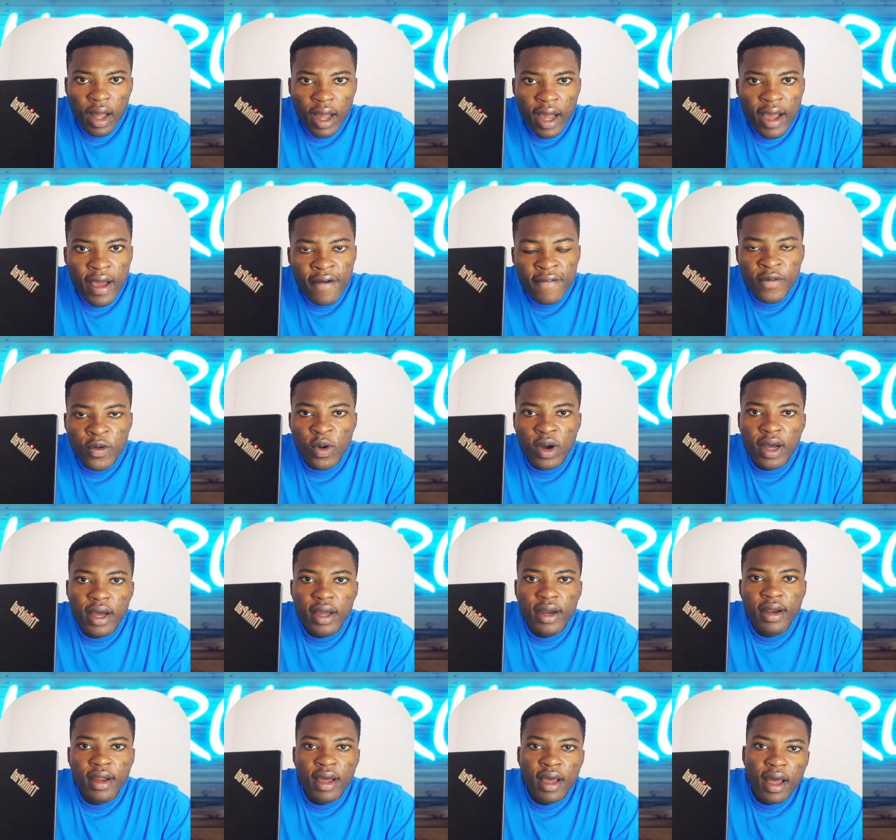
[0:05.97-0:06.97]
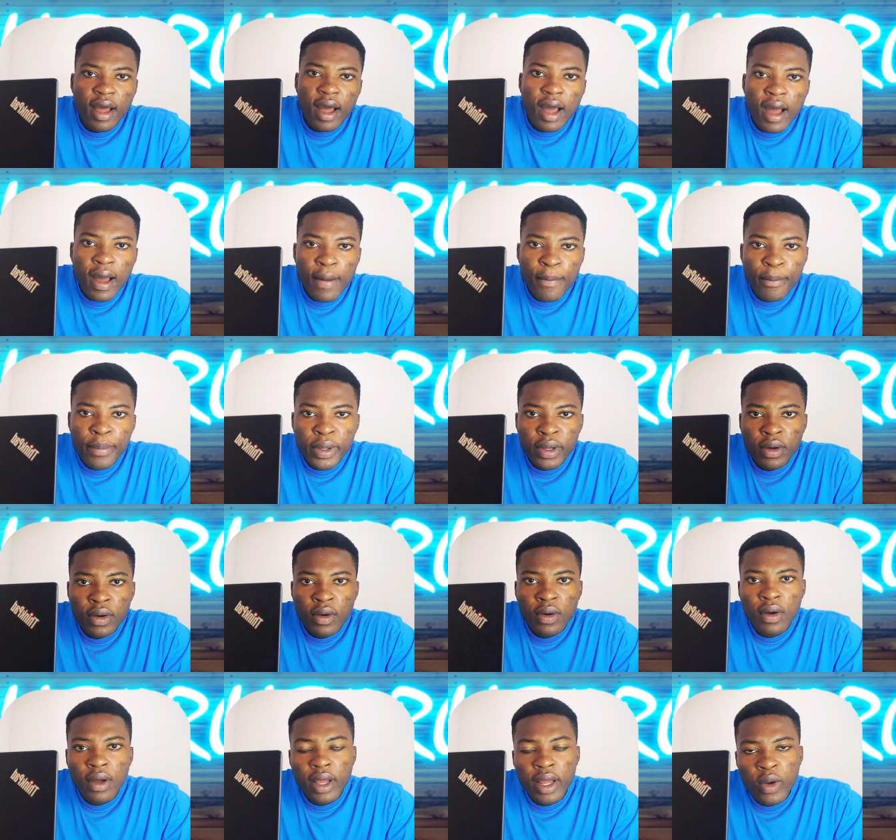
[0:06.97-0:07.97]
Hi everyone, I'm
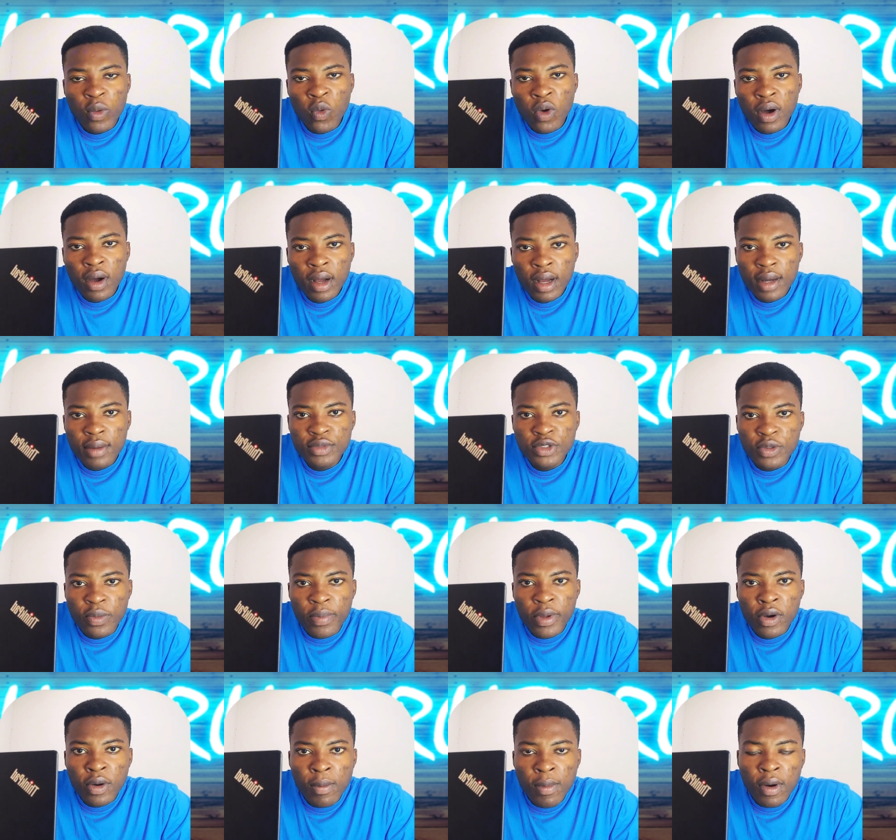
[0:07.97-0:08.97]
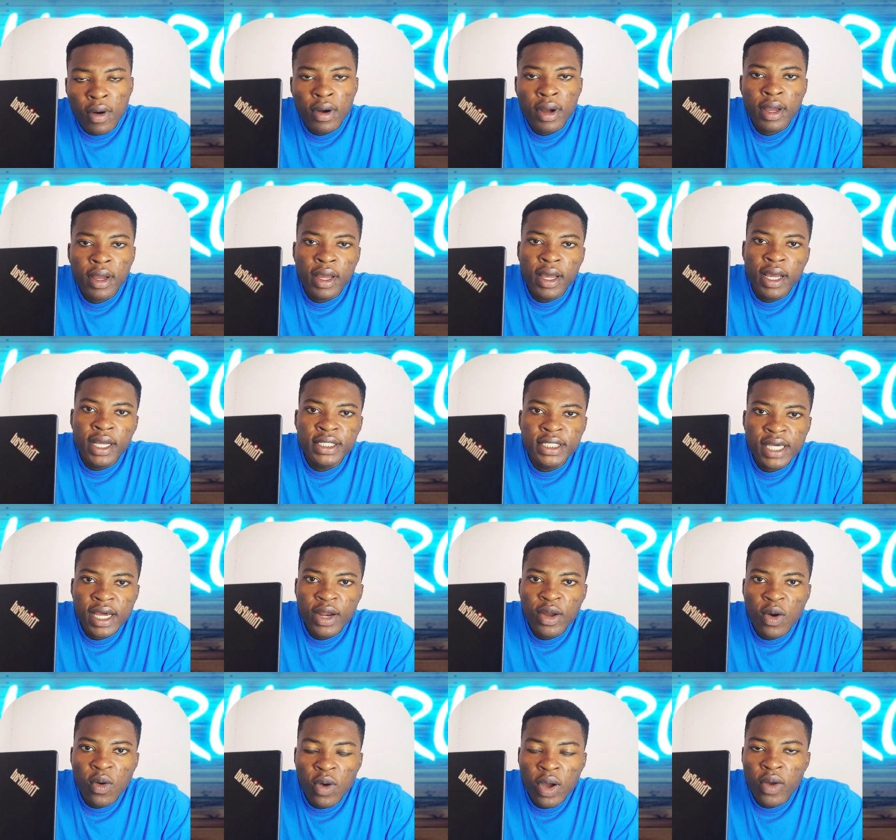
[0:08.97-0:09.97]
Bill and welcome to Billborg, a
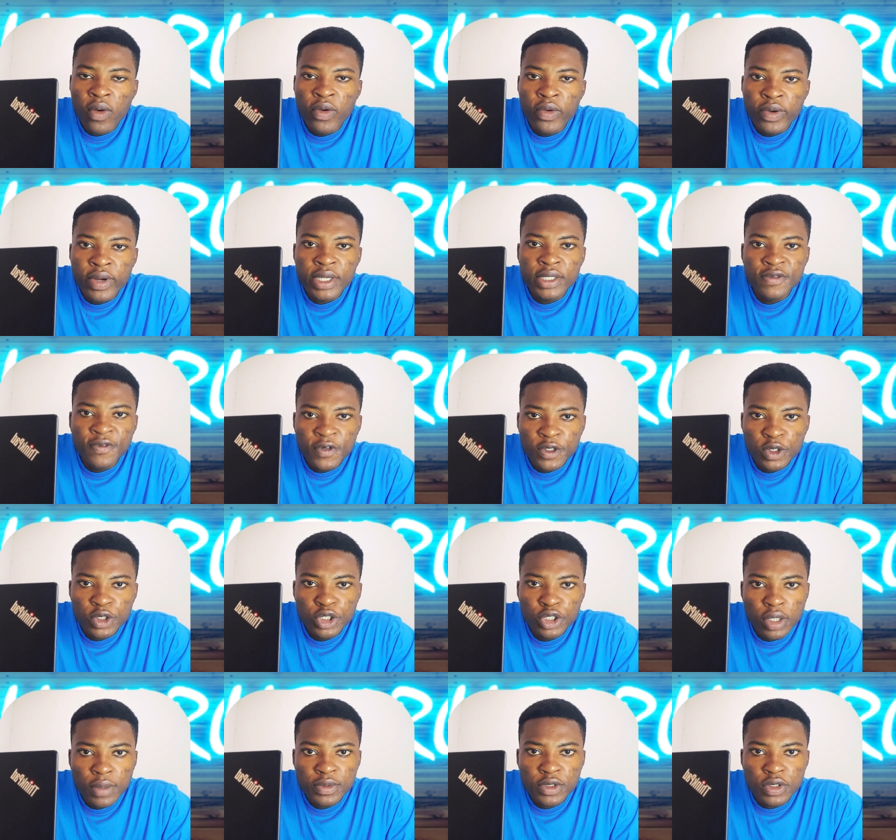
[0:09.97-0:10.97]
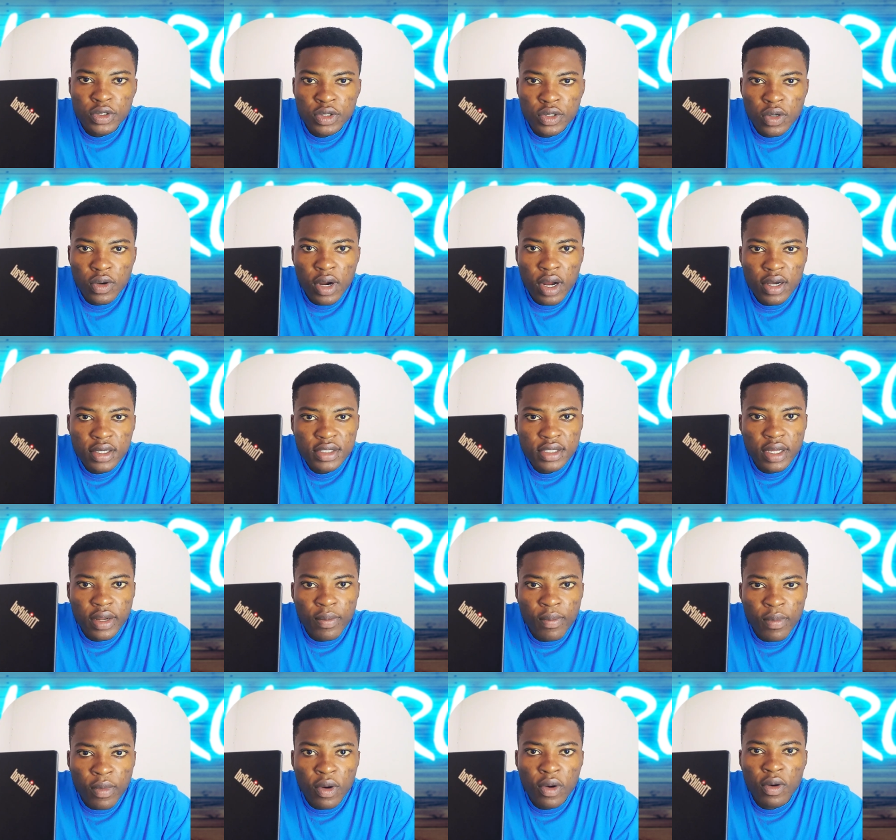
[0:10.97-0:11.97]
channel where we create Photoshop tutorials and
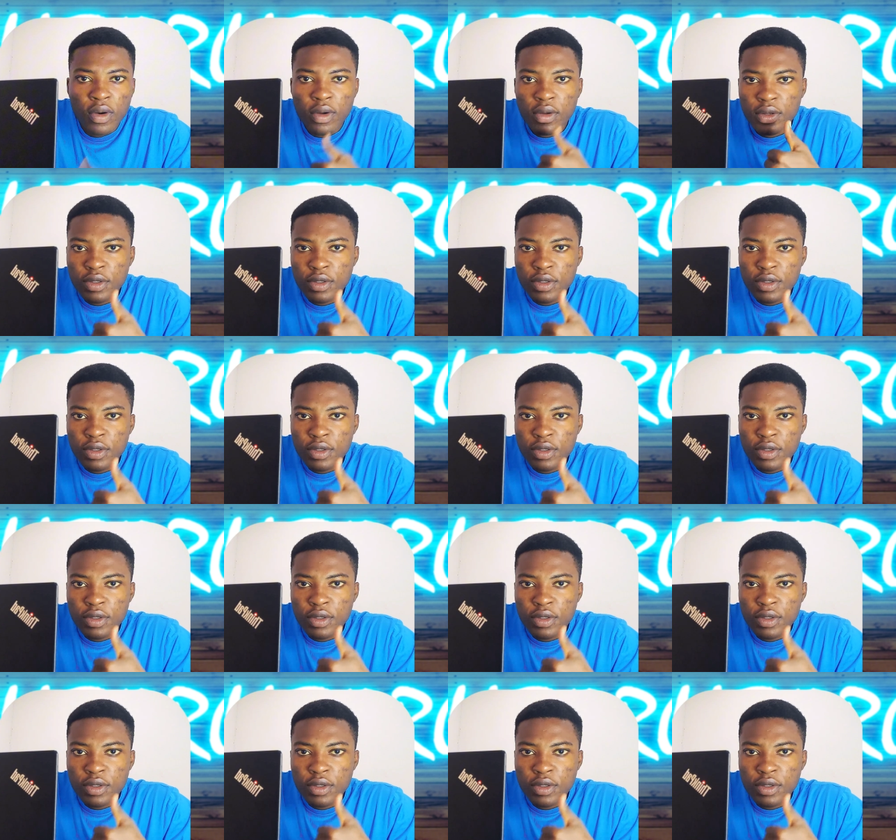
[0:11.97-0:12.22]
more.